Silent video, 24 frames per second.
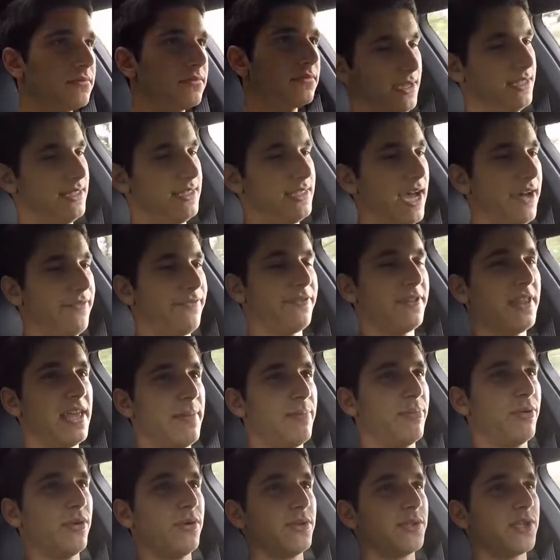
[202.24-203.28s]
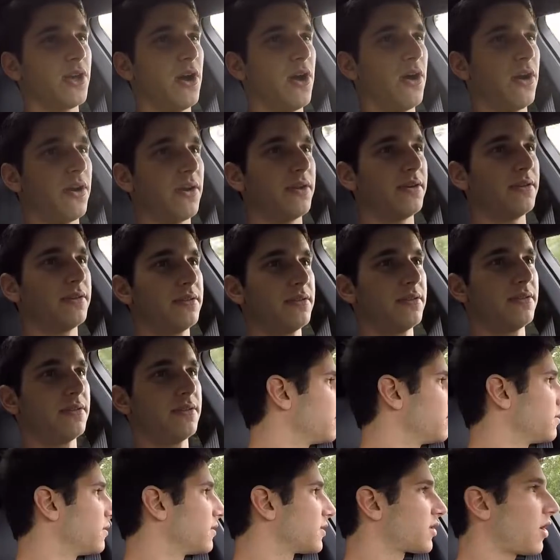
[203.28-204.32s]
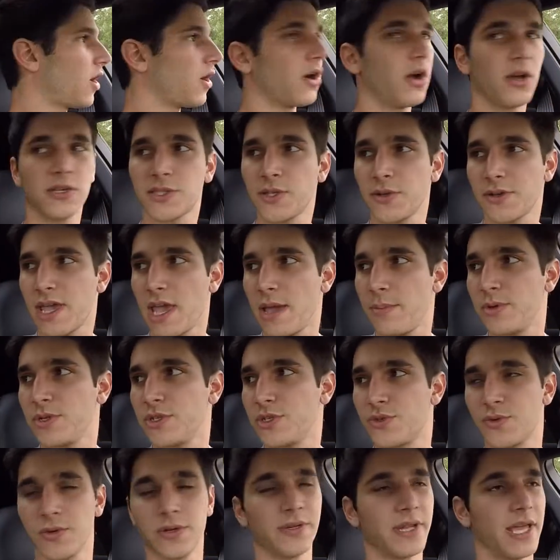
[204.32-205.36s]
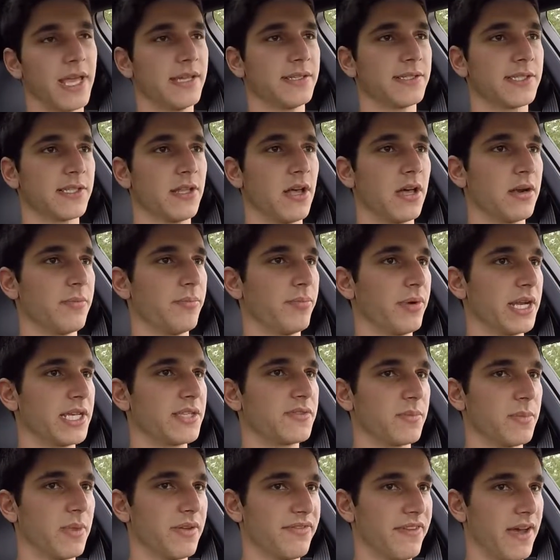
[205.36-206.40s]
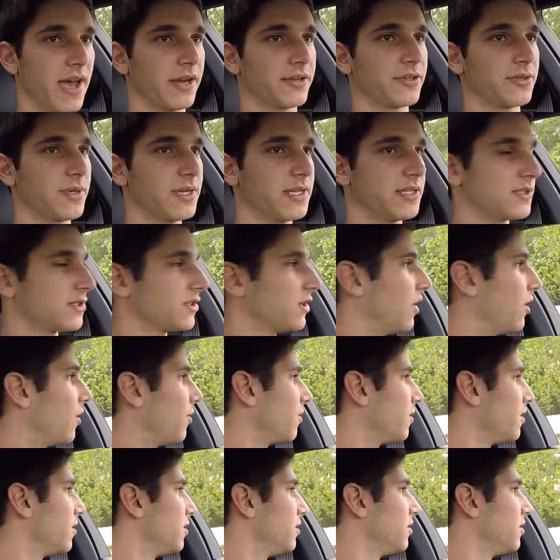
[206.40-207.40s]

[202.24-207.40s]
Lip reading: It definitely pulls hard. This car also came with drilled and slotted brakes from the factory, so